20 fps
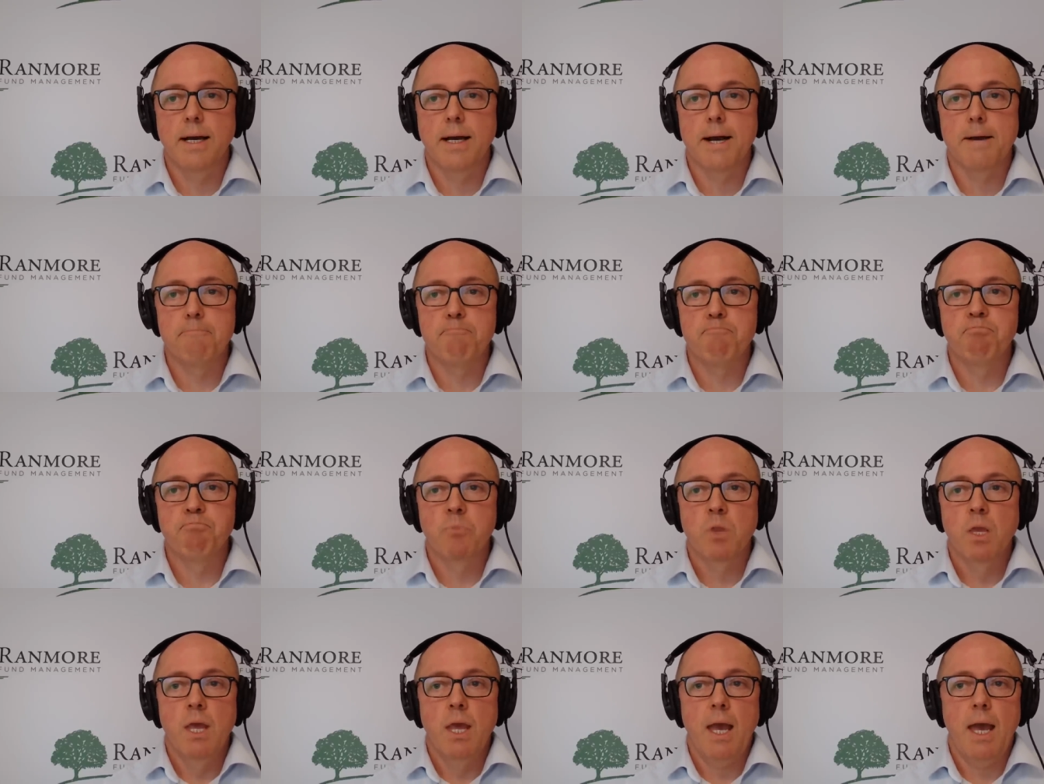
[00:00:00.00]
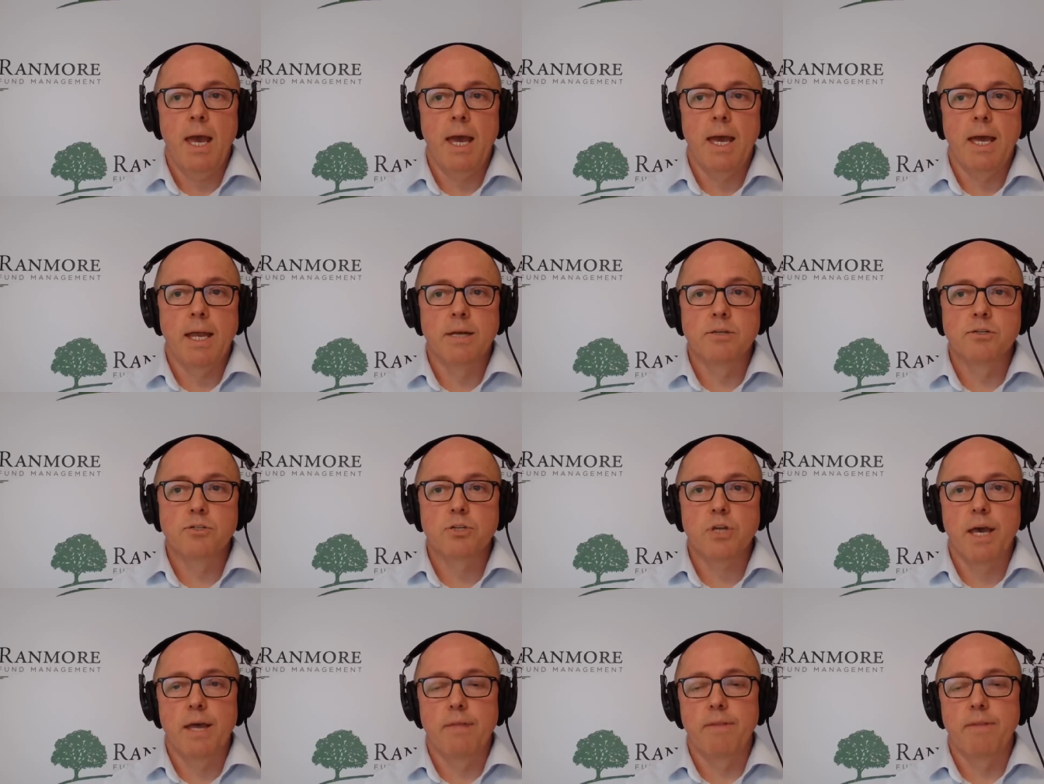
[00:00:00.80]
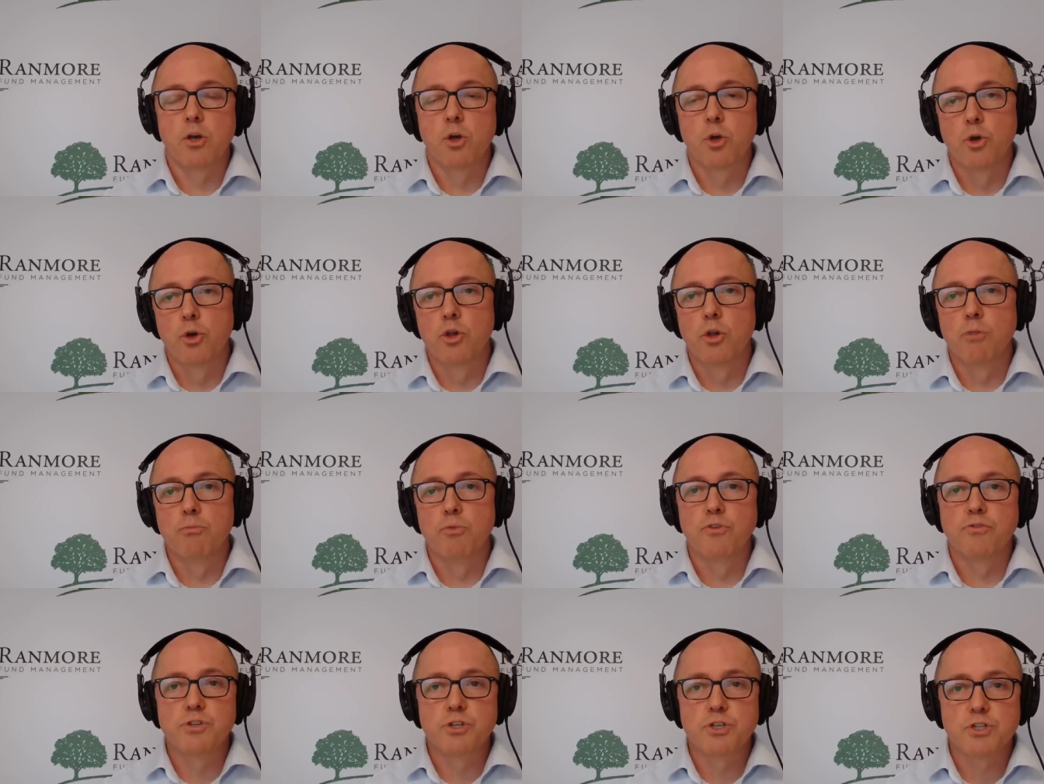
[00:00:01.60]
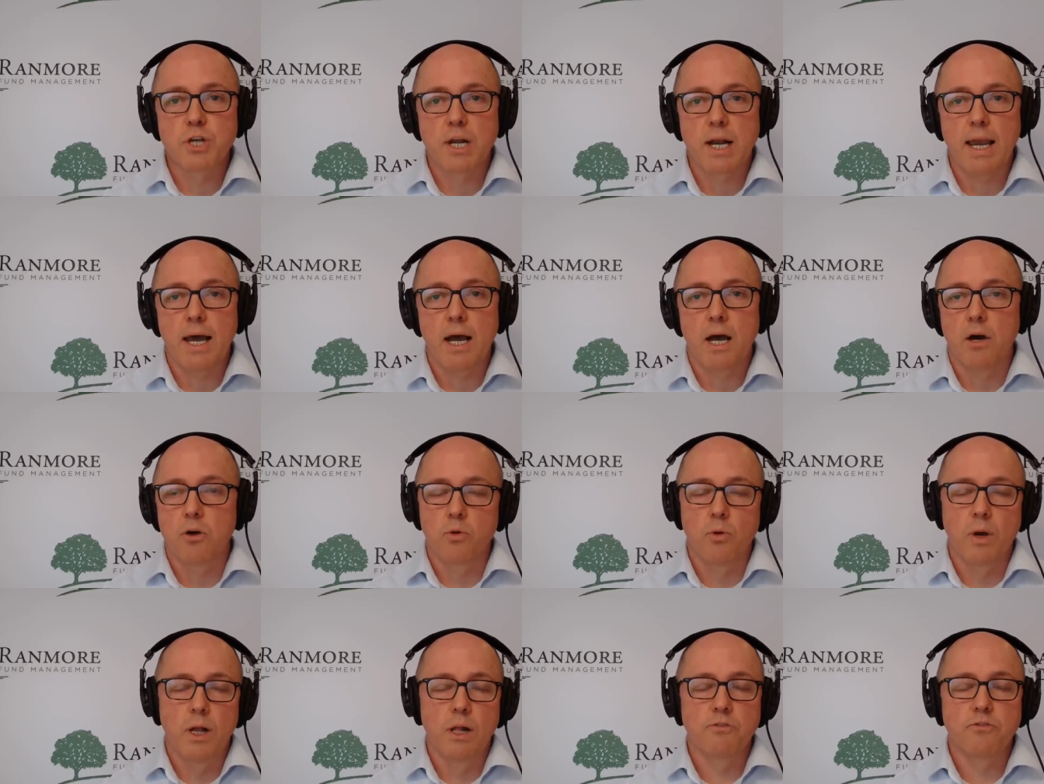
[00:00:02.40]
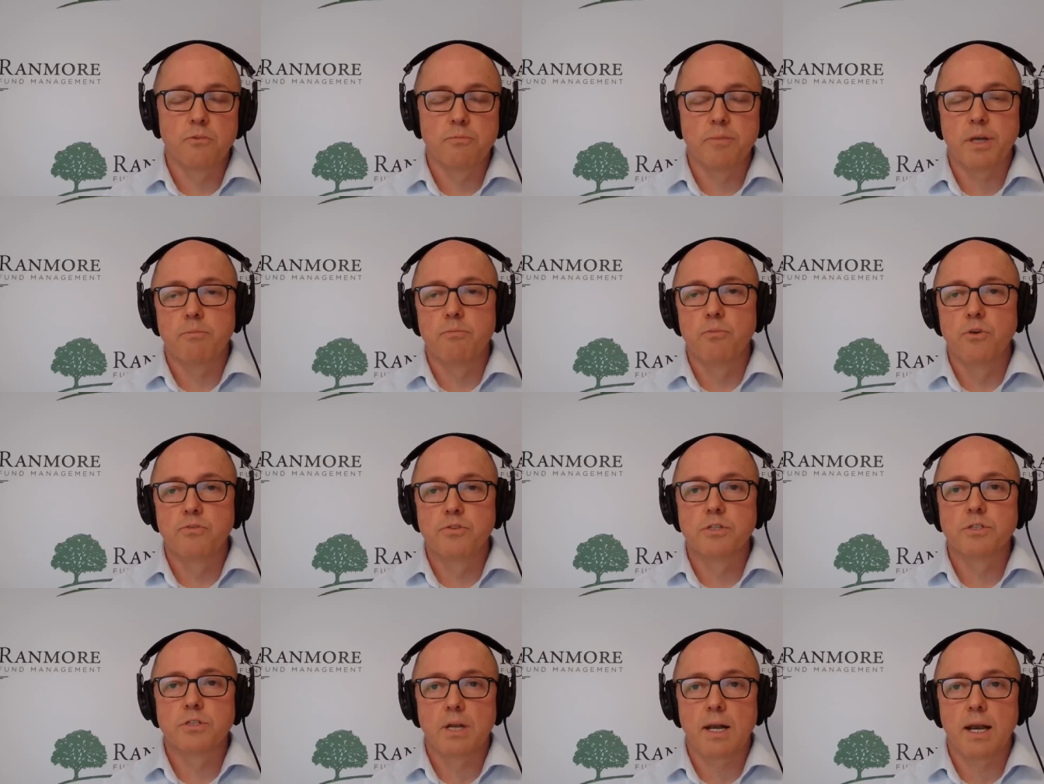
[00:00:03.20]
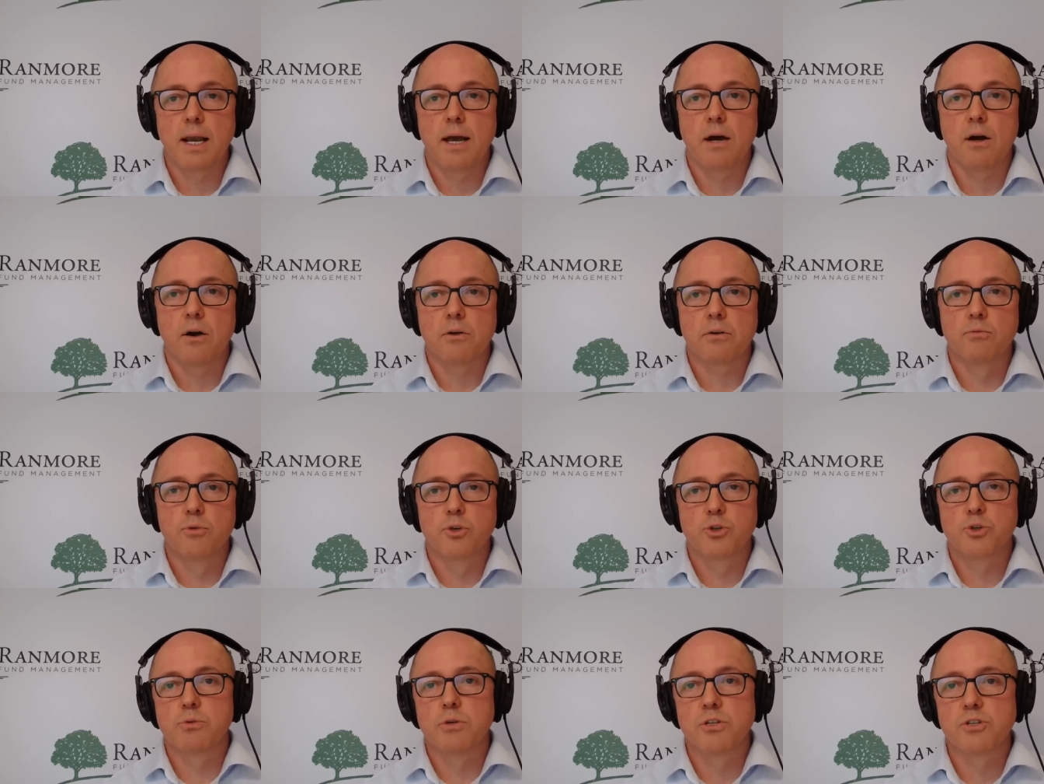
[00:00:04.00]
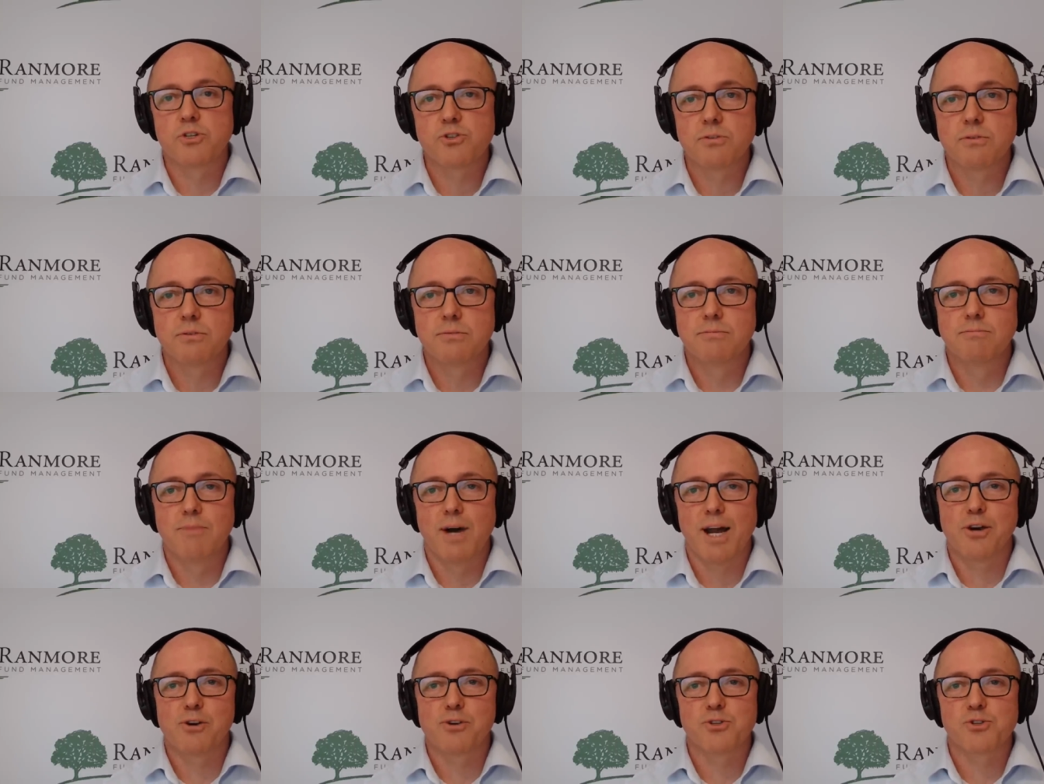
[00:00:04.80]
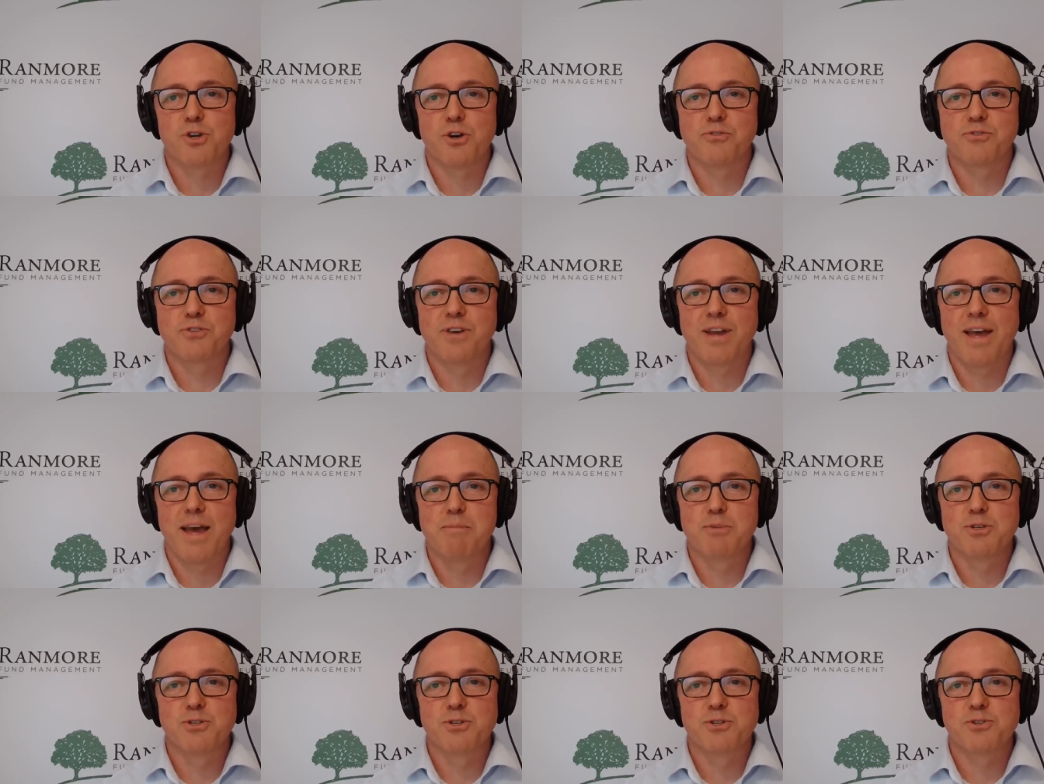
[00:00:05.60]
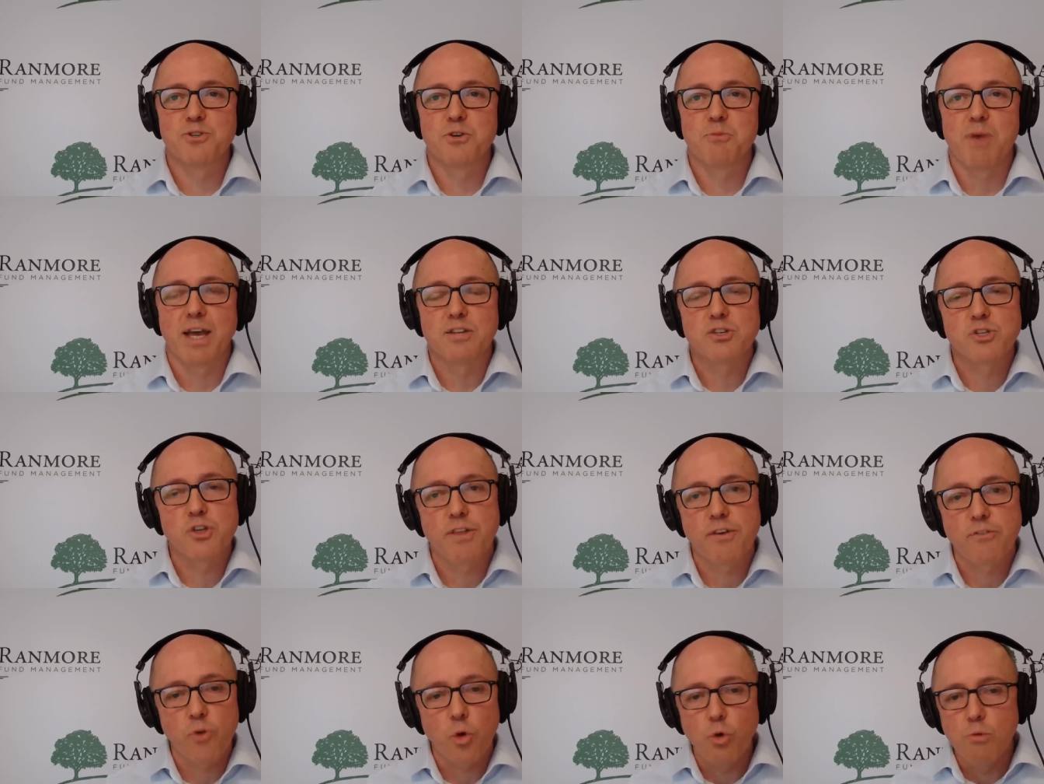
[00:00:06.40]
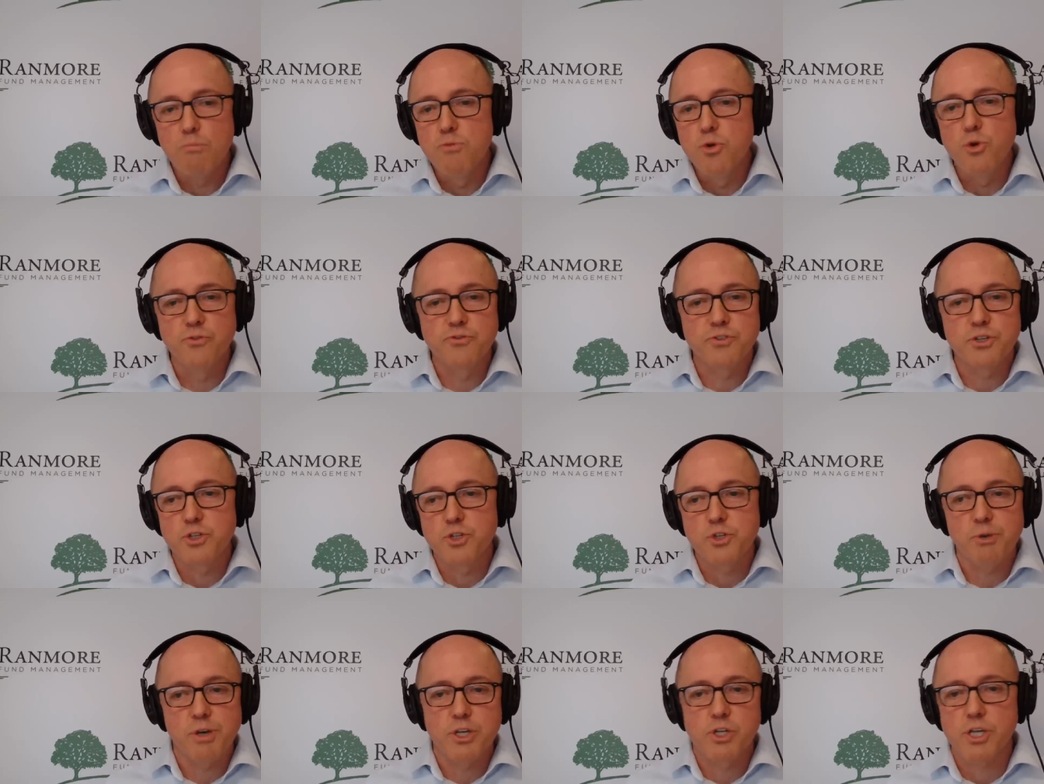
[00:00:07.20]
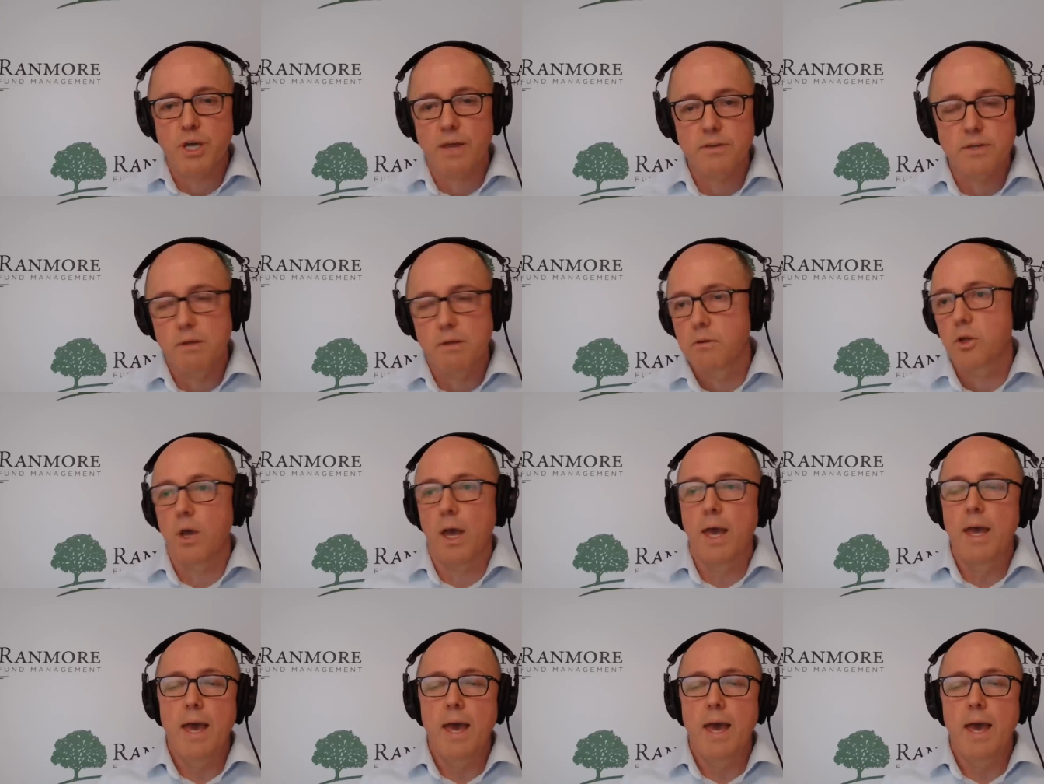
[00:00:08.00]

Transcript: Um, and and then Google moved into cloud, or Alphabet moved into cloud, which was Microsoft and Amazon's domain. So they've all moved into each other, and,